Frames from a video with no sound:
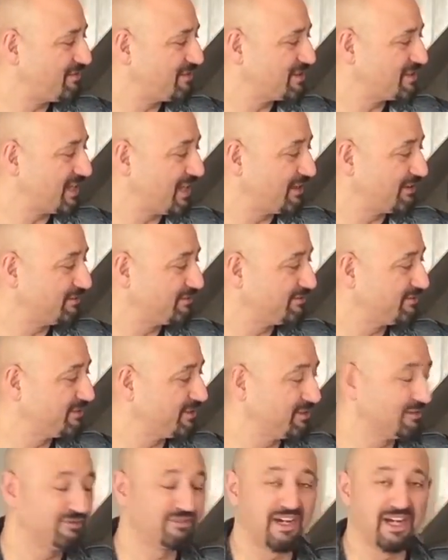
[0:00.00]
yourself,
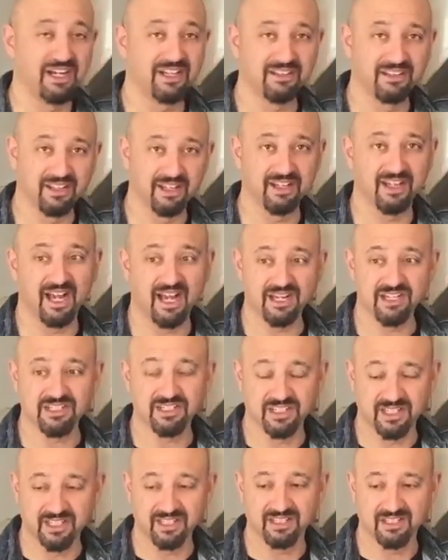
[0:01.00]
you'll find that
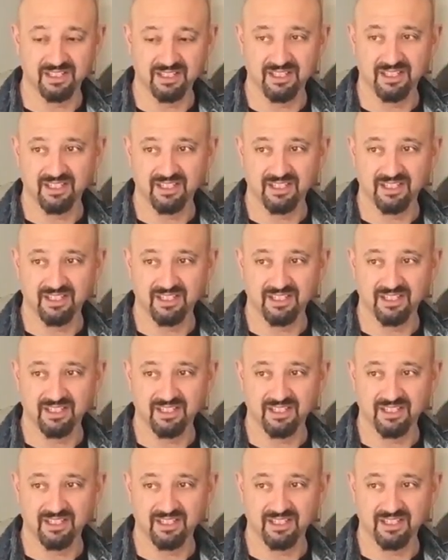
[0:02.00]
actually